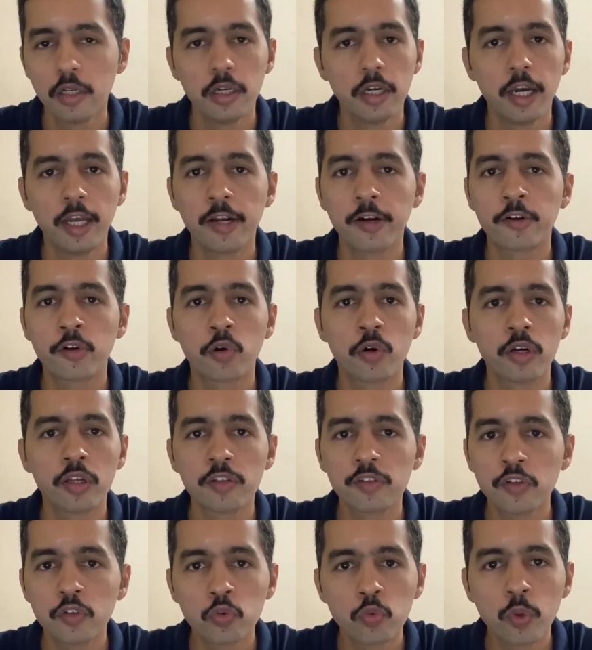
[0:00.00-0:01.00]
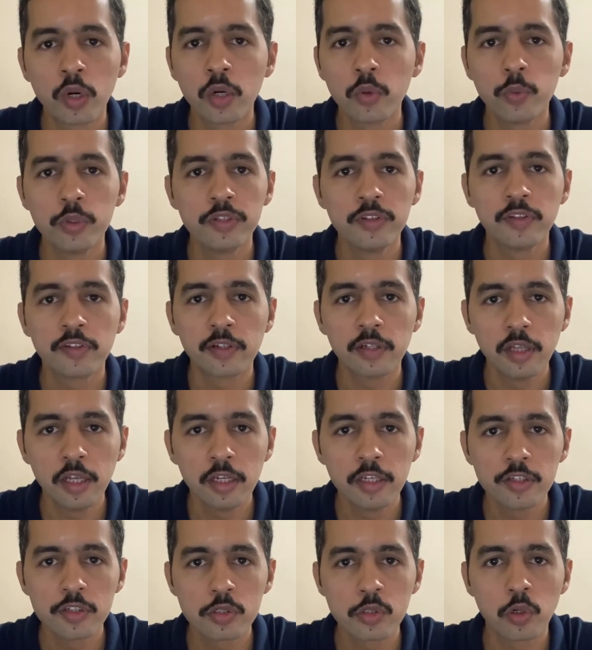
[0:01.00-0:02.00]
Electronics is one which is
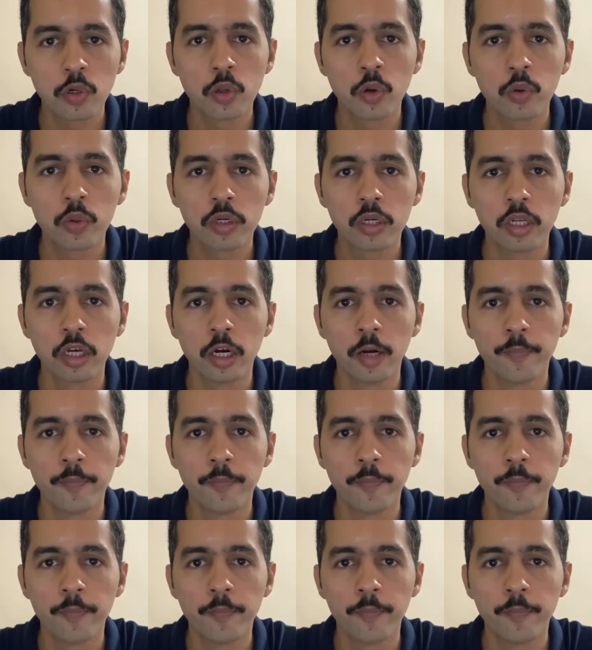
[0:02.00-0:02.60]
clearly stood out,